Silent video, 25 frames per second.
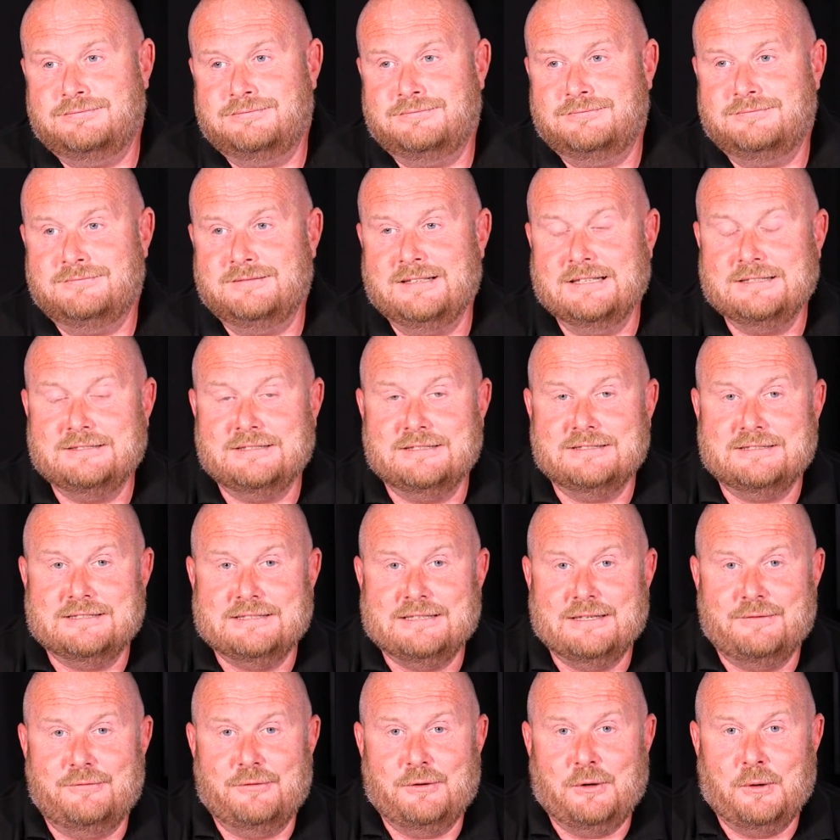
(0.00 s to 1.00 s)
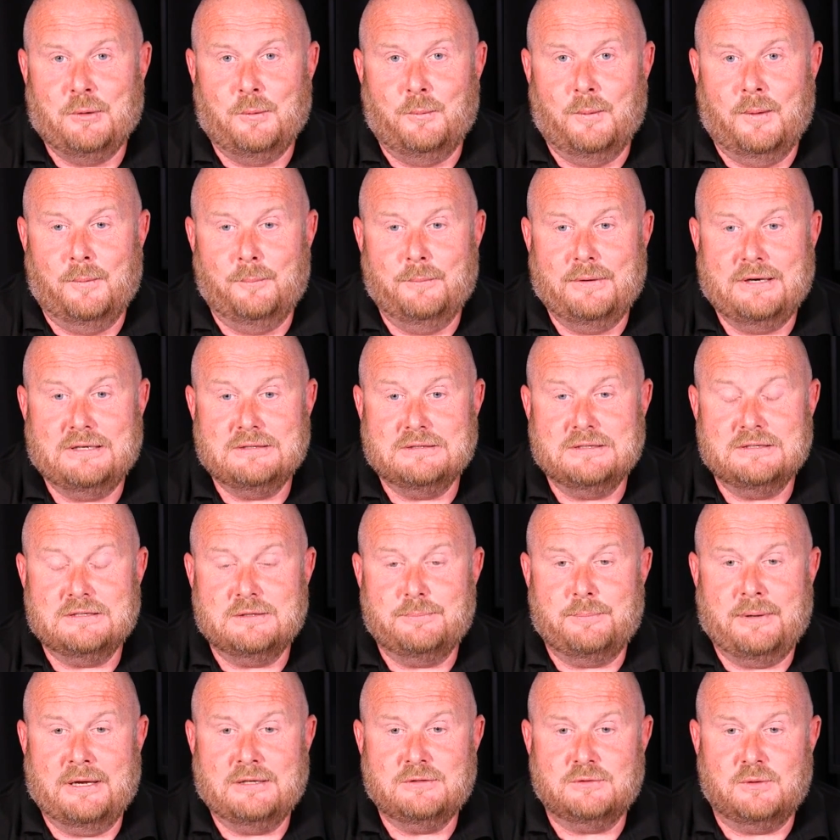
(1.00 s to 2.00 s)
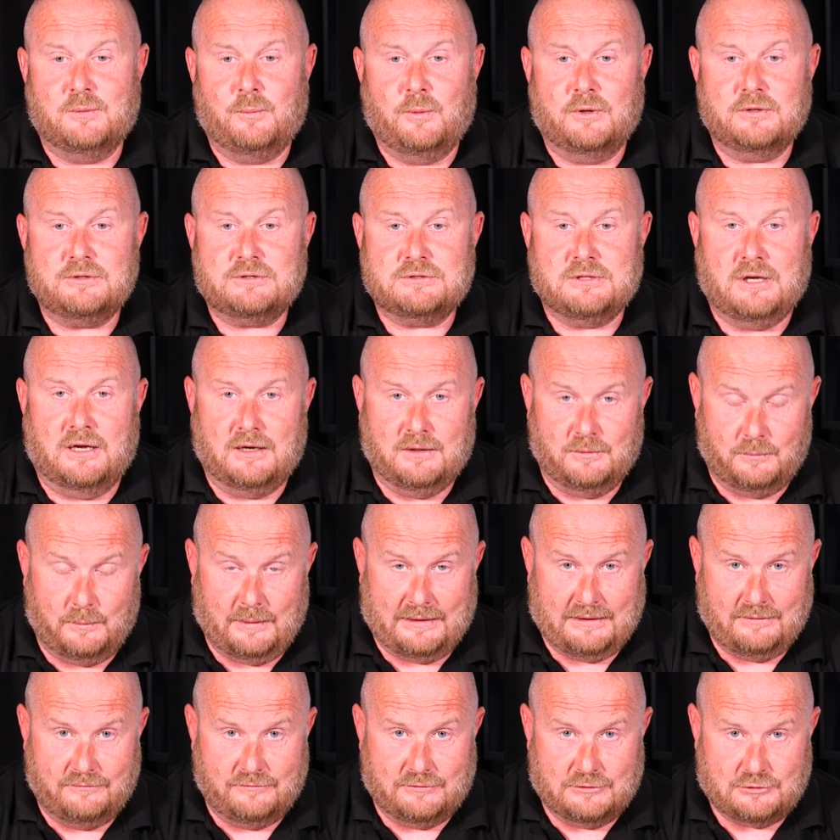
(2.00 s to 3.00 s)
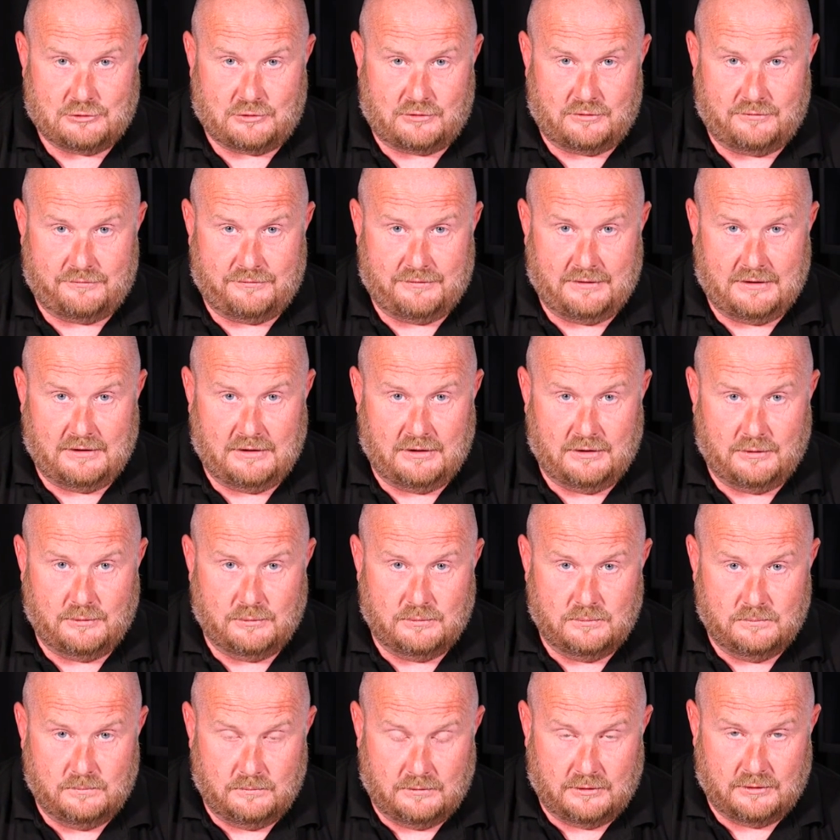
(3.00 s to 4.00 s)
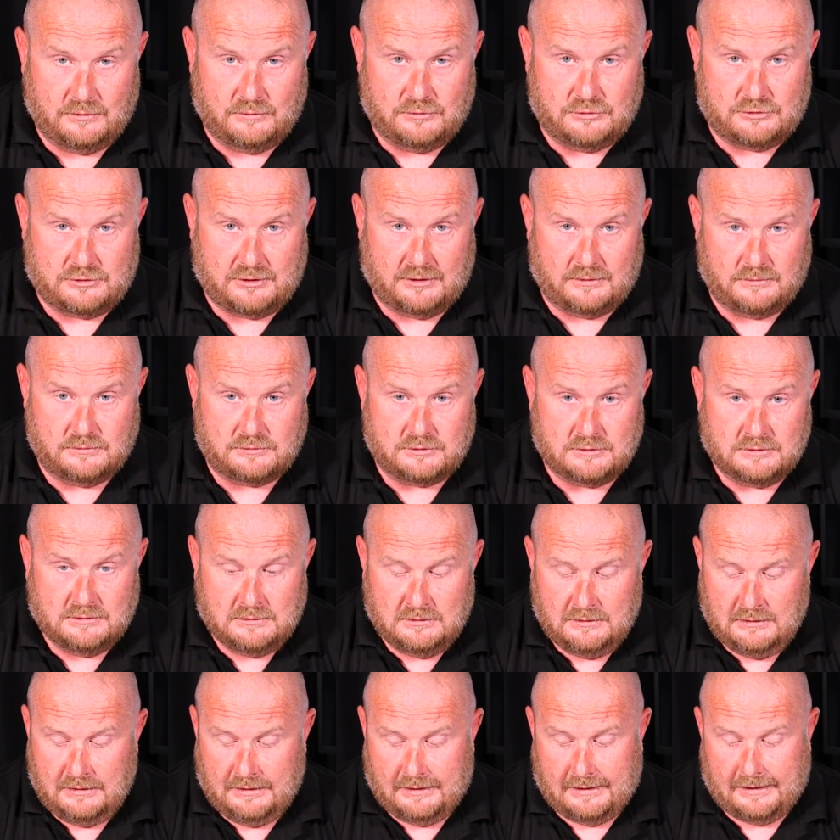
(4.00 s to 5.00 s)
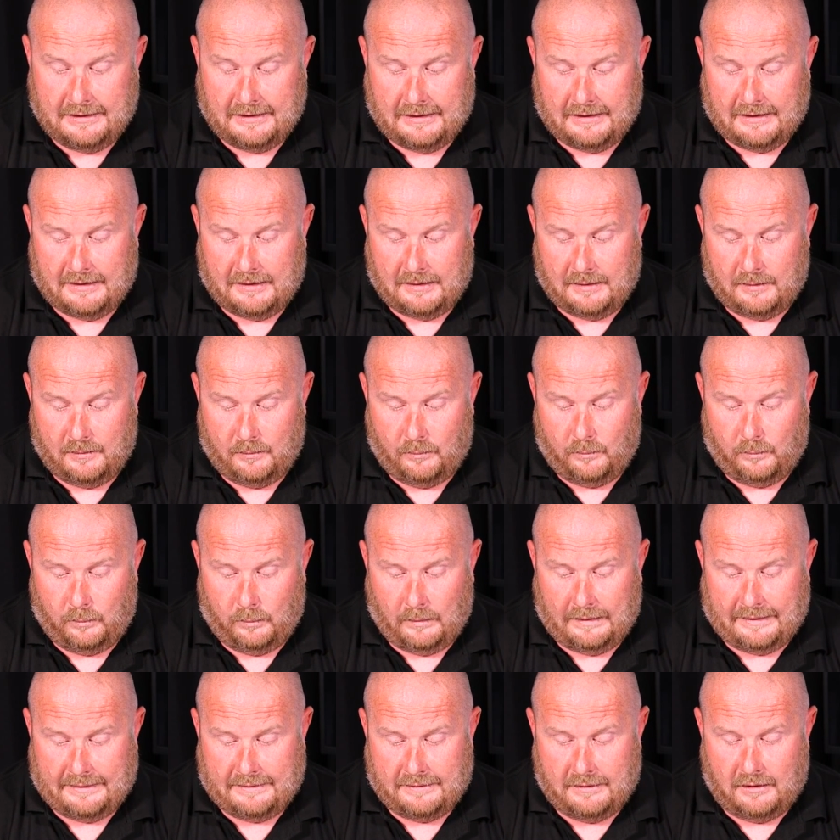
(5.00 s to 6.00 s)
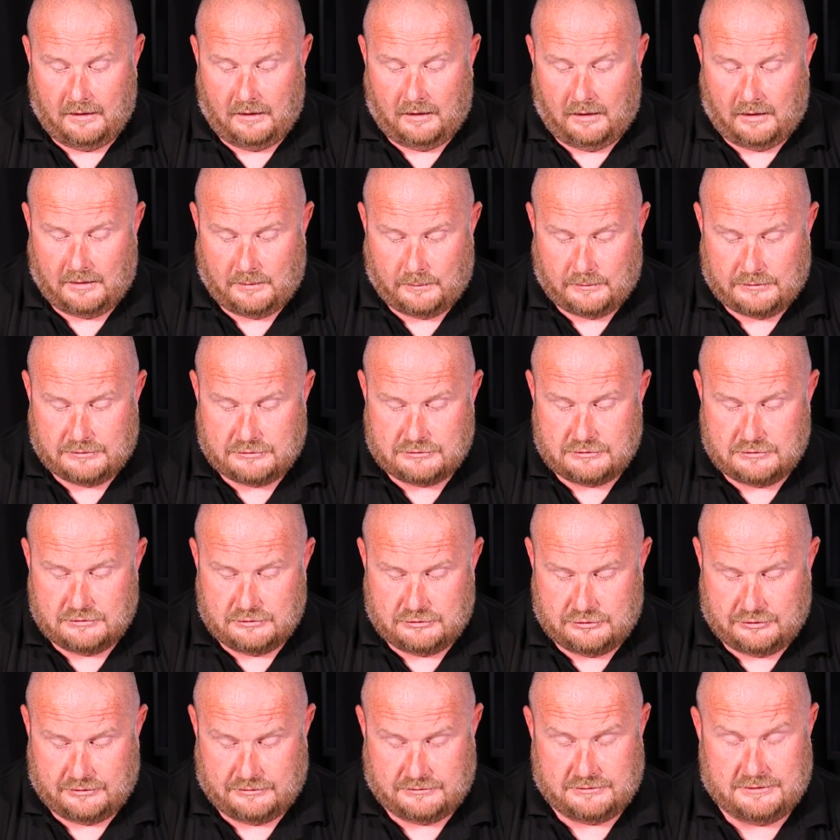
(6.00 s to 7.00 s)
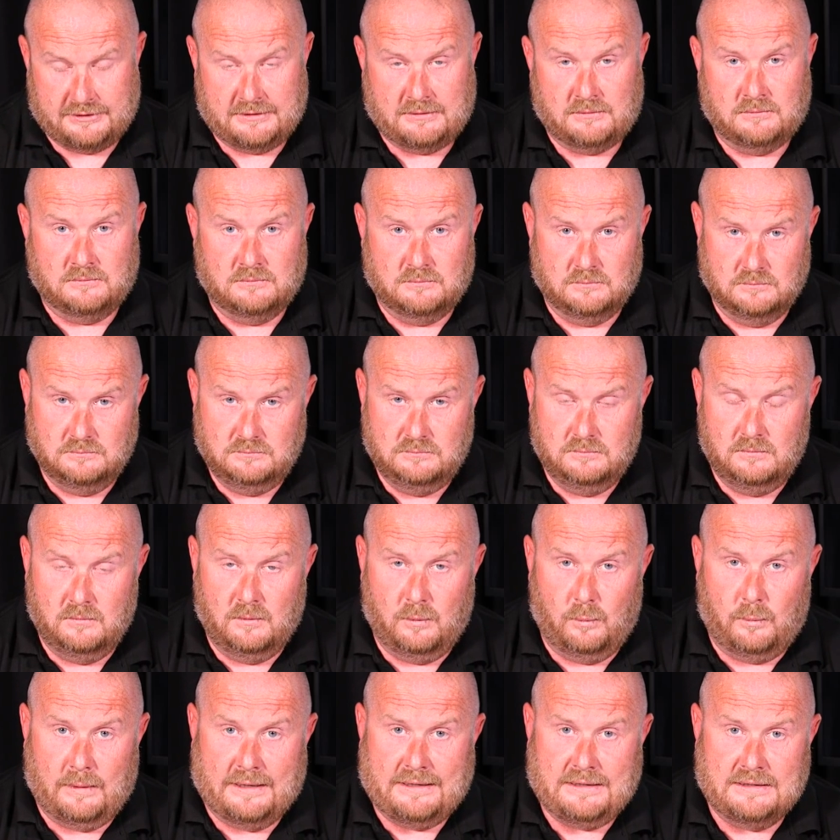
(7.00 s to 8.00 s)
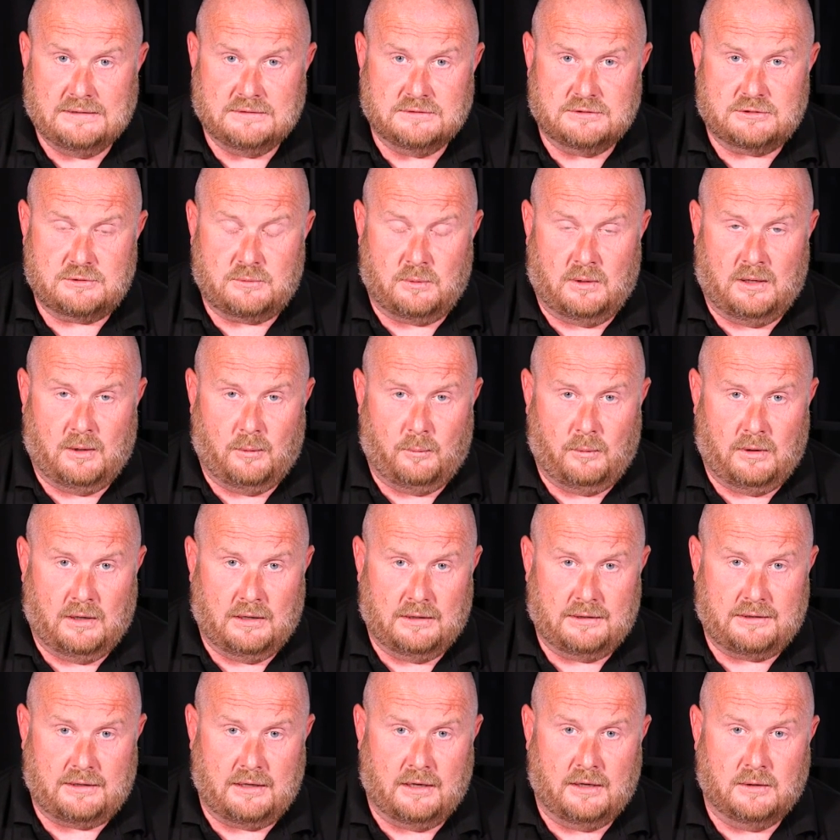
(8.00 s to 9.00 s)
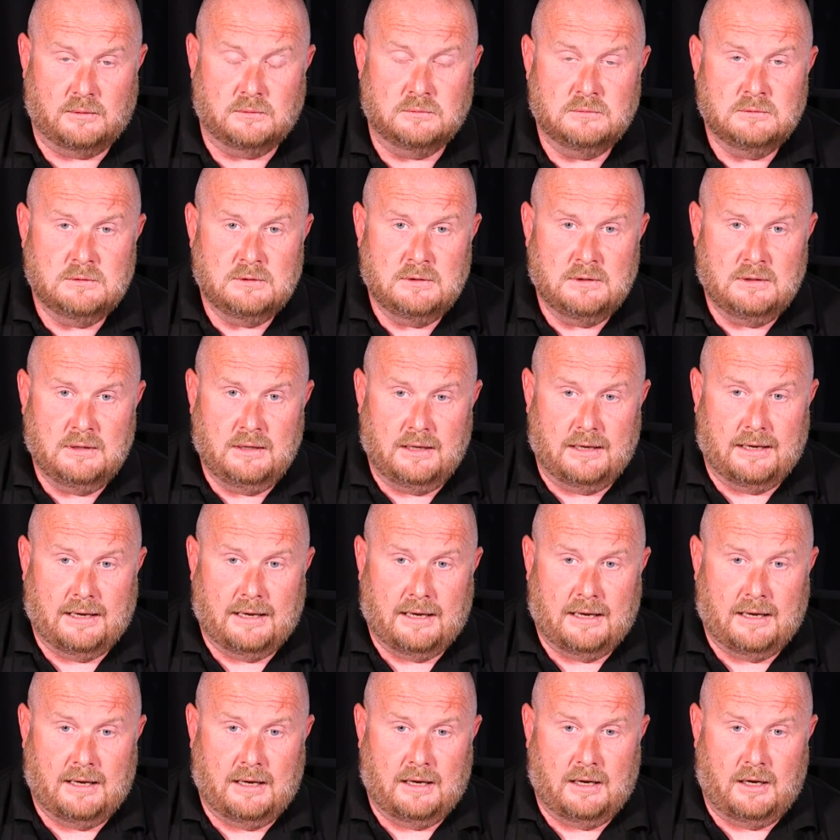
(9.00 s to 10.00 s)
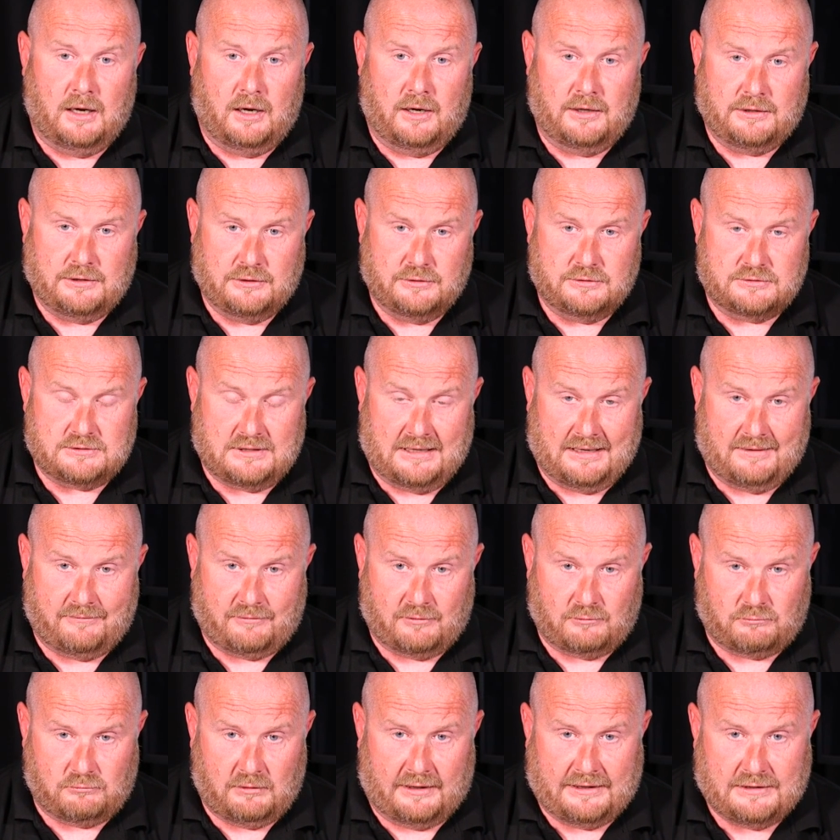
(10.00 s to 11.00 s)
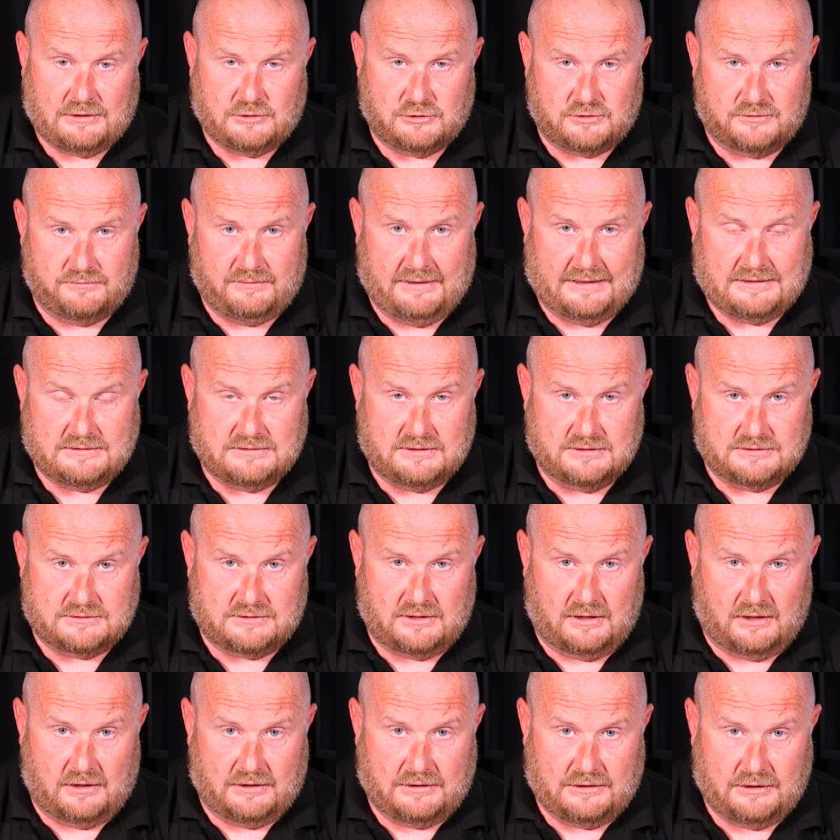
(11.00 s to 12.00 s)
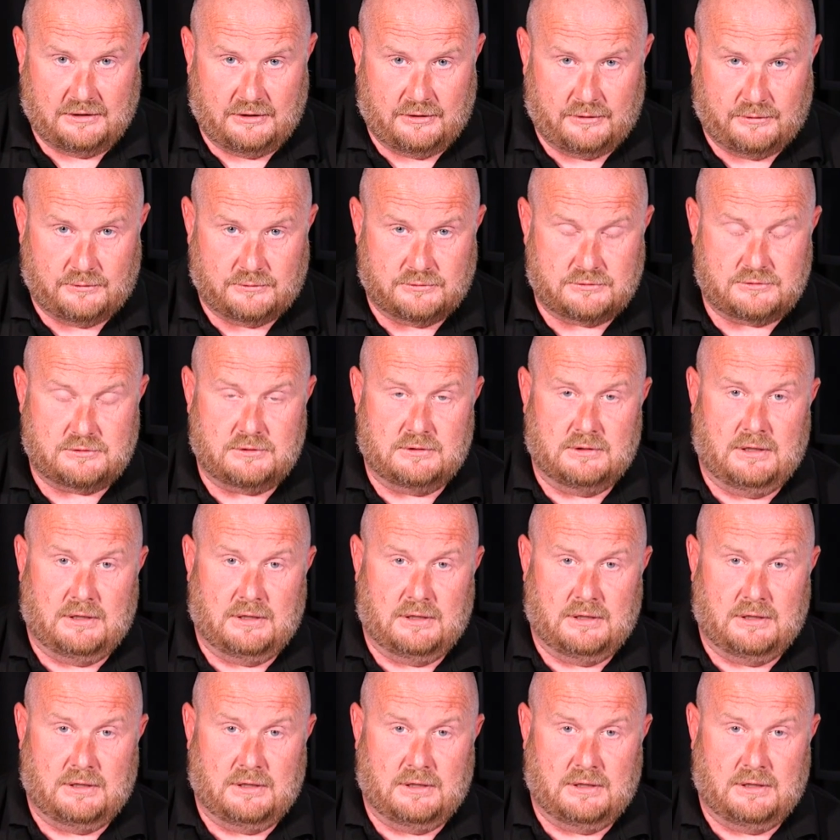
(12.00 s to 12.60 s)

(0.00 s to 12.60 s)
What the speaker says: this is a difficult one because it depends on what style of wedding photography you shoot. When I was shooting weddings quite a while ago, I used to have a range of lenses that I used.